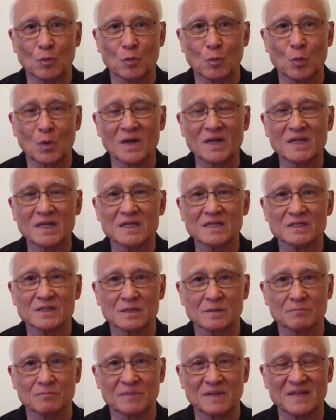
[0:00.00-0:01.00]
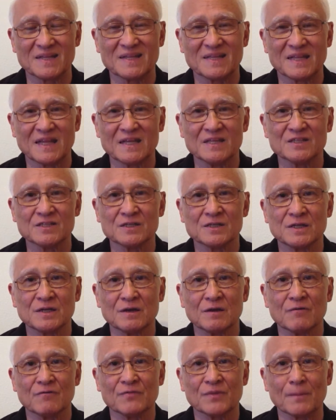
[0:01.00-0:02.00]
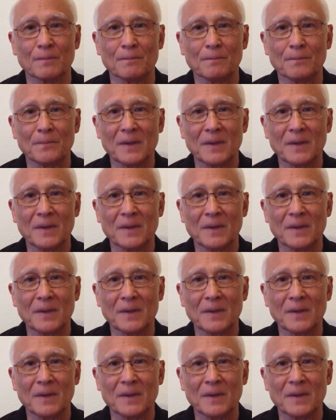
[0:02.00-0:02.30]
what is the intensity of the